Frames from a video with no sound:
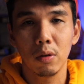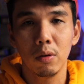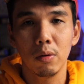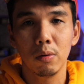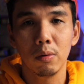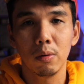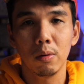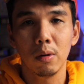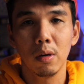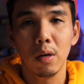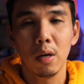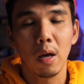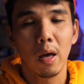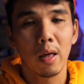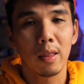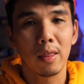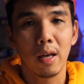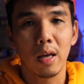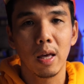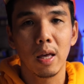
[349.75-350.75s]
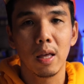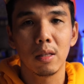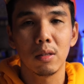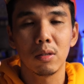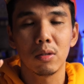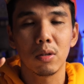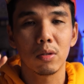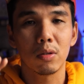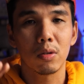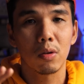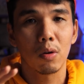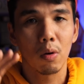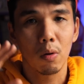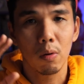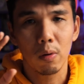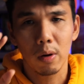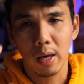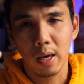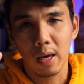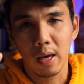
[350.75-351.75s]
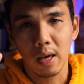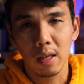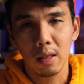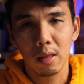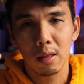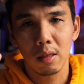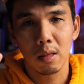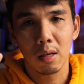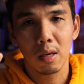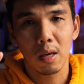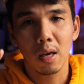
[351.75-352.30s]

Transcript: to you, then just go ahead